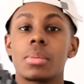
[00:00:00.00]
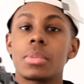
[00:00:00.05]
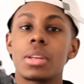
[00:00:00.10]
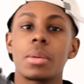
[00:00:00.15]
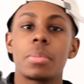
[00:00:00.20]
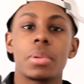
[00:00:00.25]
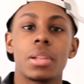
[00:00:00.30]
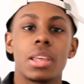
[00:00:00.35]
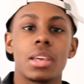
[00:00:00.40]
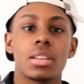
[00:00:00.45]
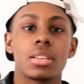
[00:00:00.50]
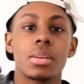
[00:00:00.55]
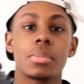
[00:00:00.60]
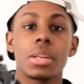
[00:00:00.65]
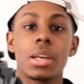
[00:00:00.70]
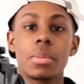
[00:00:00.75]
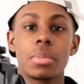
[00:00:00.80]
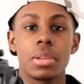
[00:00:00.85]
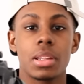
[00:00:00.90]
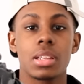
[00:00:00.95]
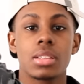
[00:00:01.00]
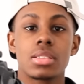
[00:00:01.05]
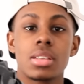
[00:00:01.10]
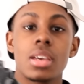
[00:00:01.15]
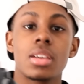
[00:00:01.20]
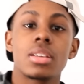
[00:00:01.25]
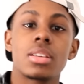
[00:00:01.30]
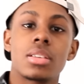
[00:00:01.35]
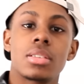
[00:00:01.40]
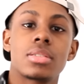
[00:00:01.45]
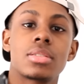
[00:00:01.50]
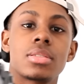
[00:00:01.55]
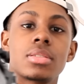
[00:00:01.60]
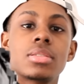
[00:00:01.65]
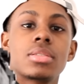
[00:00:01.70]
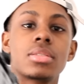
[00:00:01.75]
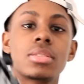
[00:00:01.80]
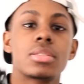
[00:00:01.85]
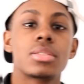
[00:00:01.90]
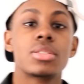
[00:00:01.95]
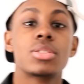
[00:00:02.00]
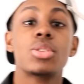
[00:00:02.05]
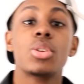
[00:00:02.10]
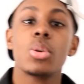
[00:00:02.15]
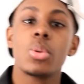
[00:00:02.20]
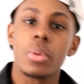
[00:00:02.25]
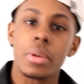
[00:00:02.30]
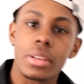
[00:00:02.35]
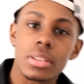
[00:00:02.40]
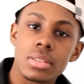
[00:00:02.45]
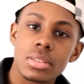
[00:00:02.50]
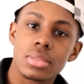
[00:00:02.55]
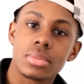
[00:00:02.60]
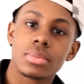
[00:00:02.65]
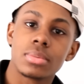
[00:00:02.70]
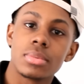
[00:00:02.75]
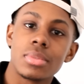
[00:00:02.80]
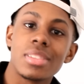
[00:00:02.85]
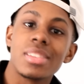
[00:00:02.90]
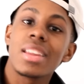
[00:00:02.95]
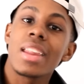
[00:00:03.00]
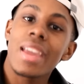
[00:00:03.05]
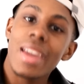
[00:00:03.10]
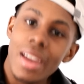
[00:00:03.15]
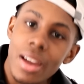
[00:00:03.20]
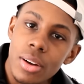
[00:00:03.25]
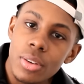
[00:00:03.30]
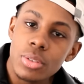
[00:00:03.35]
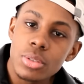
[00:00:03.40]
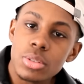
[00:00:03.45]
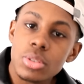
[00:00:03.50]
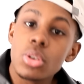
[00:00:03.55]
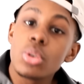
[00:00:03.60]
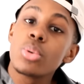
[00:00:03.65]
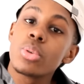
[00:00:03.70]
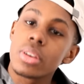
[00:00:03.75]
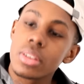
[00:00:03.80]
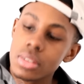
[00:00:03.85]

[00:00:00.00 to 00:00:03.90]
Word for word: I'm not playing. I'm not playing. Take this. Do it. Now, do